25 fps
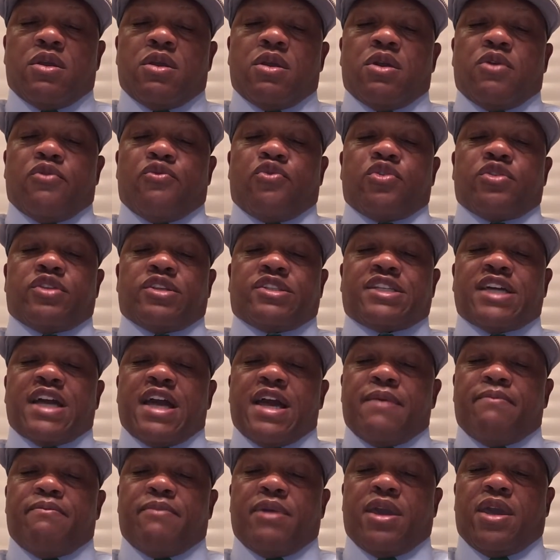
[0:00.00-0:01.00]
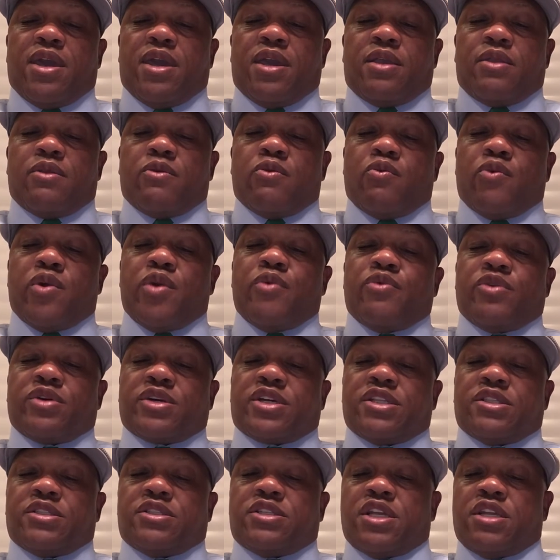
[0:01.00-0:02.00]
For the time being, we will
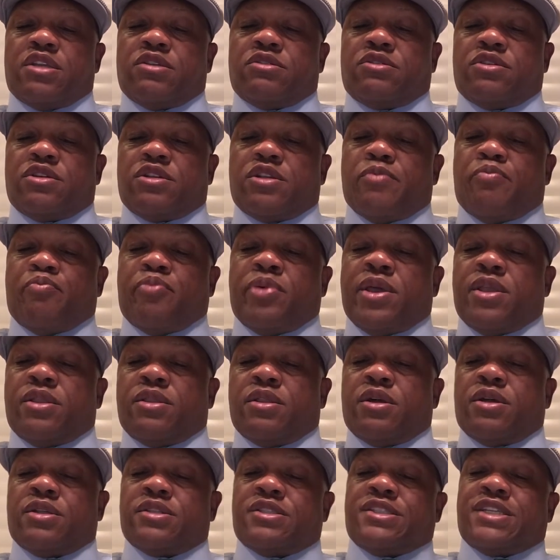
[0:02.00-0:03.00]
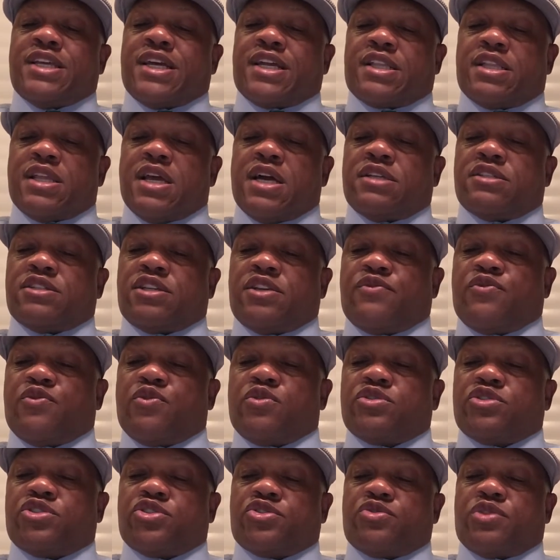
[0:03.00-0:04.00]
continue to depend on technology for
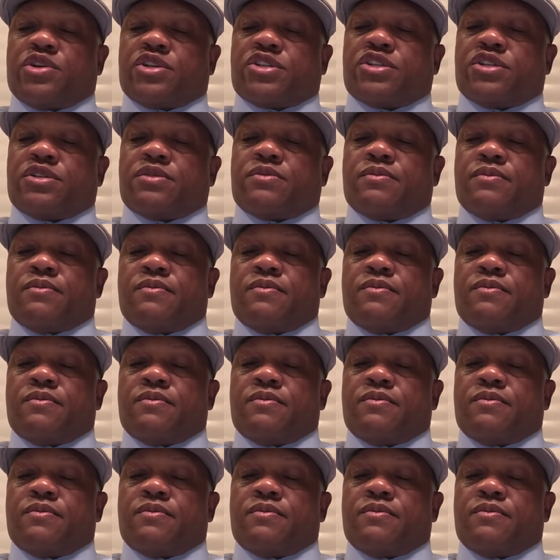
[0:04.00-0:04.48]
instruction.